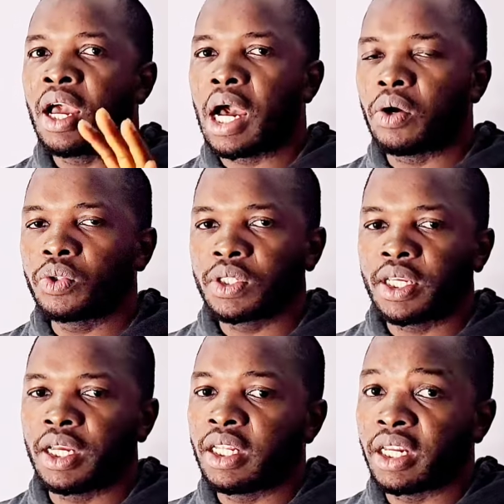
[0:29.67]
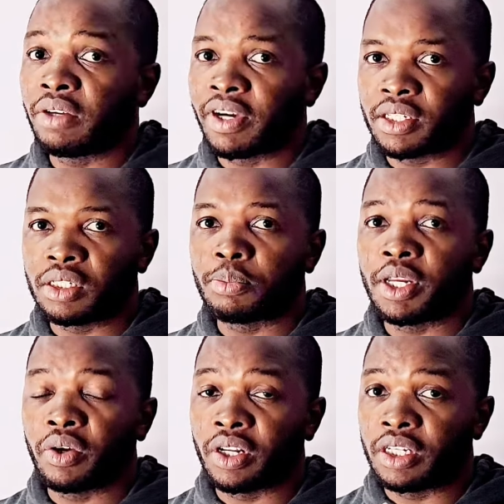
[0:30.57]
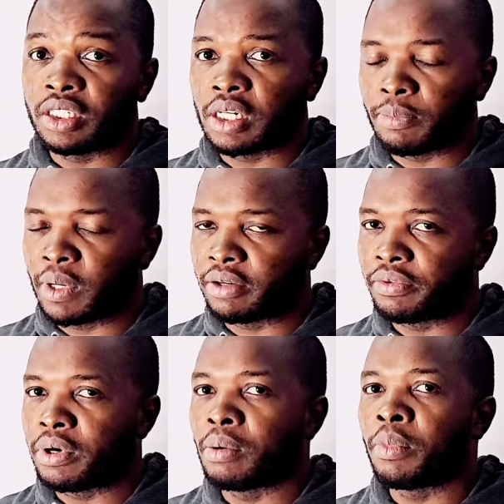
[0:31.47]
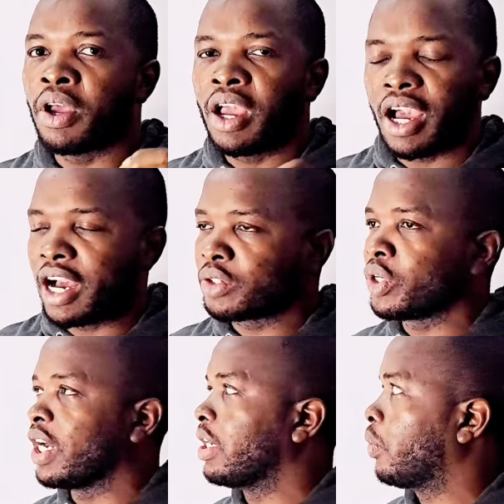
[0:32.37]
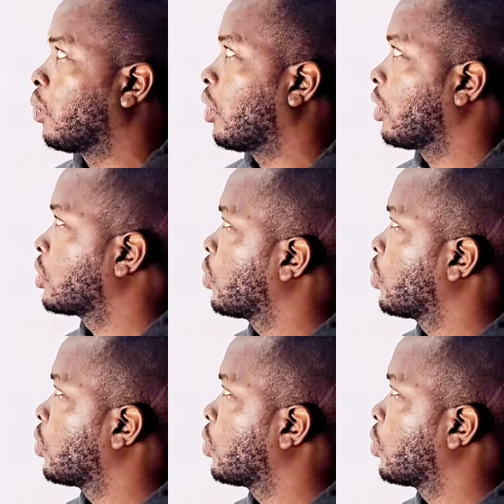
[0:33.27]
how scaling advertisement on the digital platform actually works.